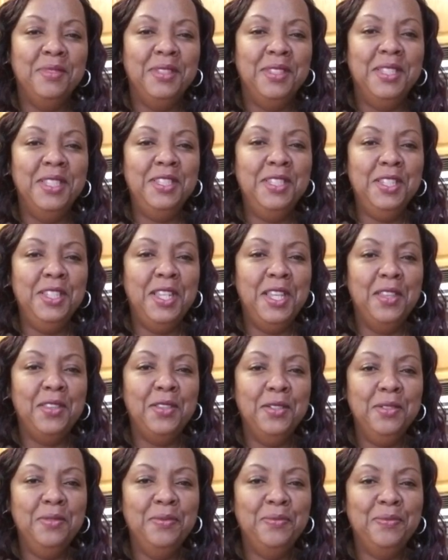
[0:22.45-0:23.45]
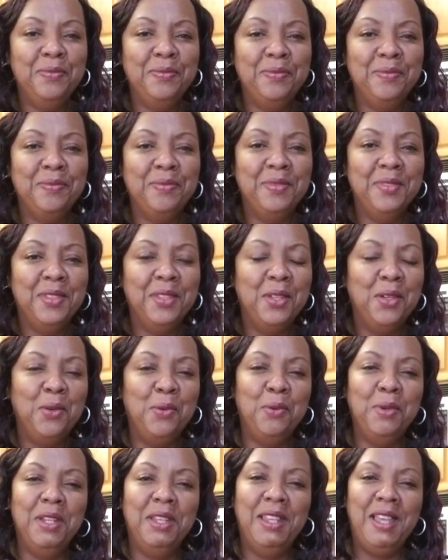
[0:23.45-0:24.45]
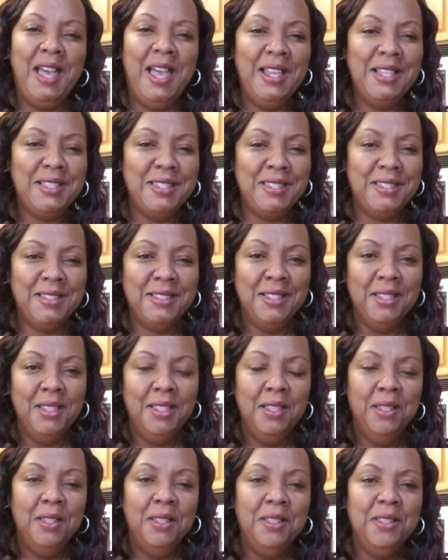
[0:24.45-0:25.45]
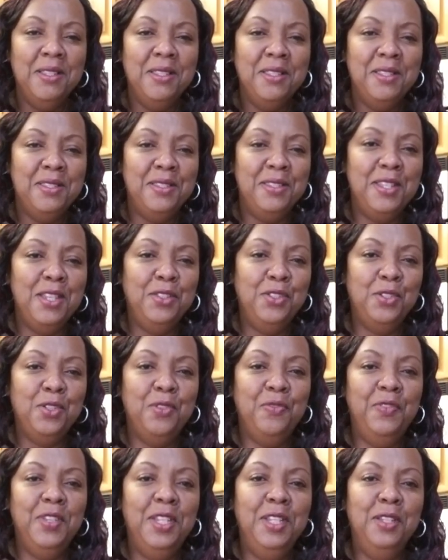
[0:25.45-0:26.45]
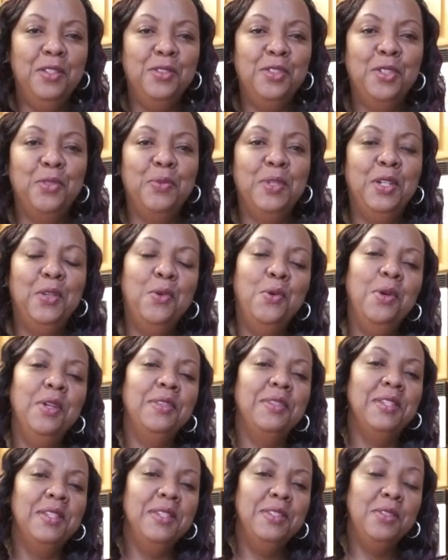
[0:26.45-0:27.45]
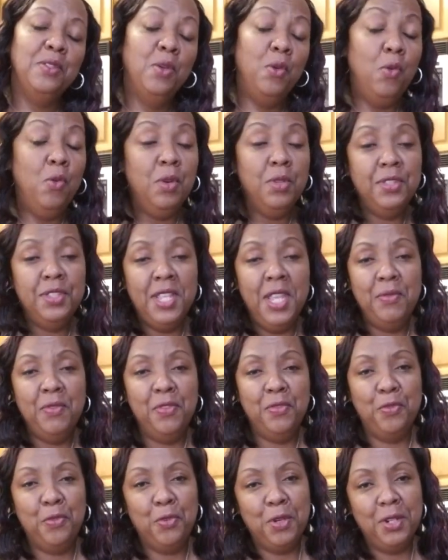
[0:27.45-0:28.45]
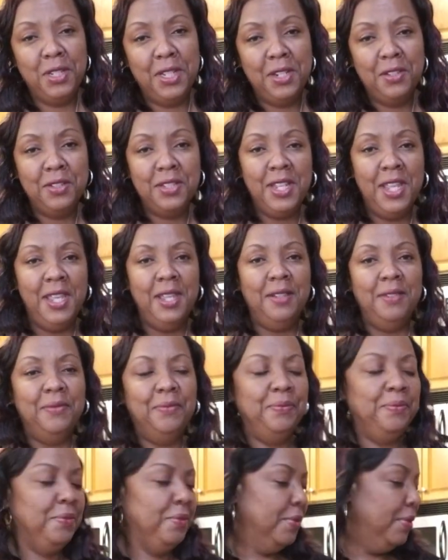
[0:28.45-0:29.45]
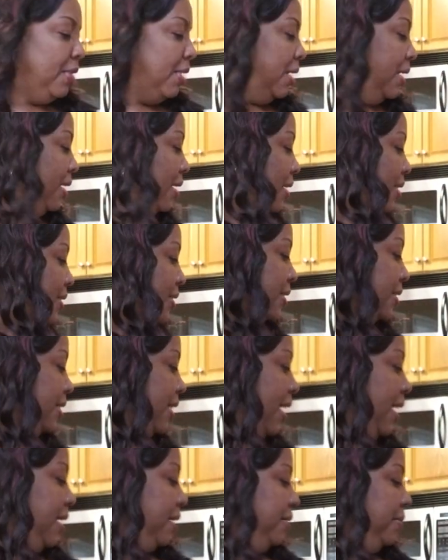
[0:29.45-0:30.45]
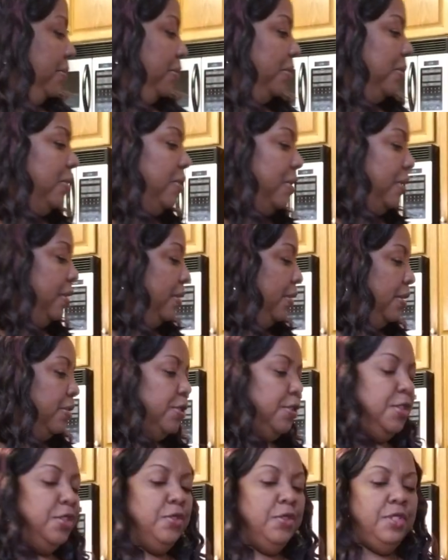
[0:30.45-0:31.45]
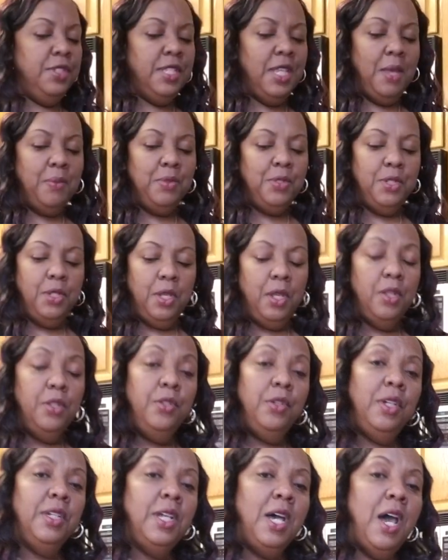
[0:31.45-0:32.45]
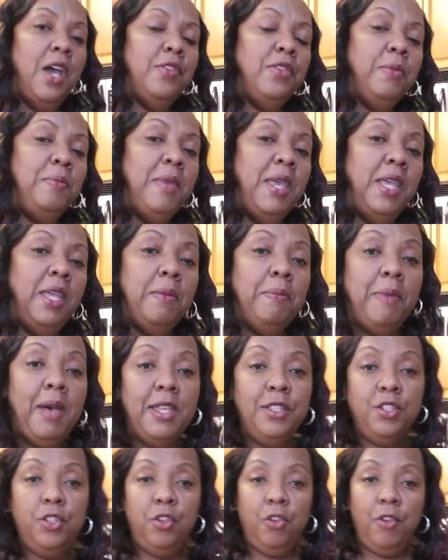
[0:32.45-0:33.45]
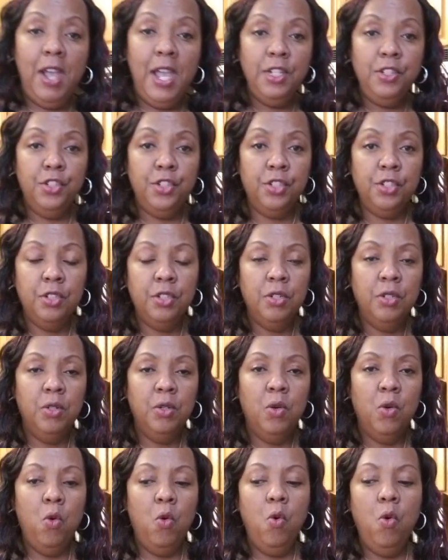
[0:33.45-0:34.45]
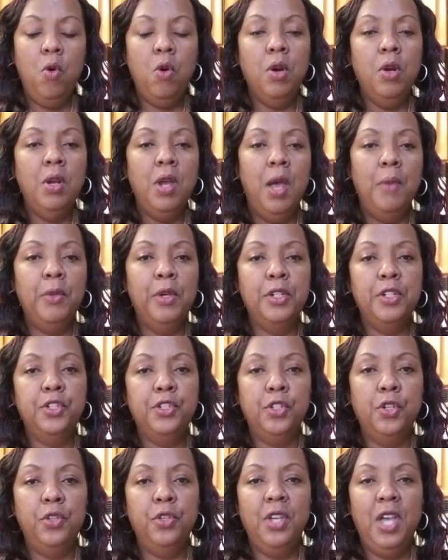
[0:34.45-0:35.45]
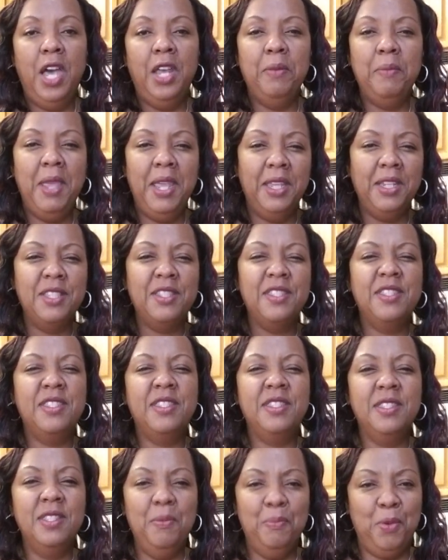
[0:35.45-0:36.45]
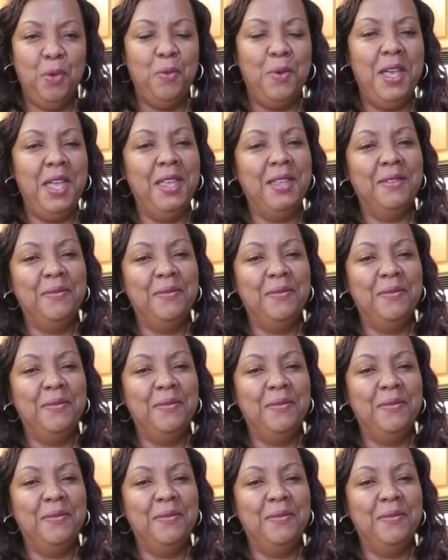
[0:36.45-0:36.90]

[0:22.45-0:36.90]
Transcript: get together, relax, set your video to record this, or save it for a later date. Today, there's two steps. You can either make it by scratch, or I'm going to show you how to make it a simple way.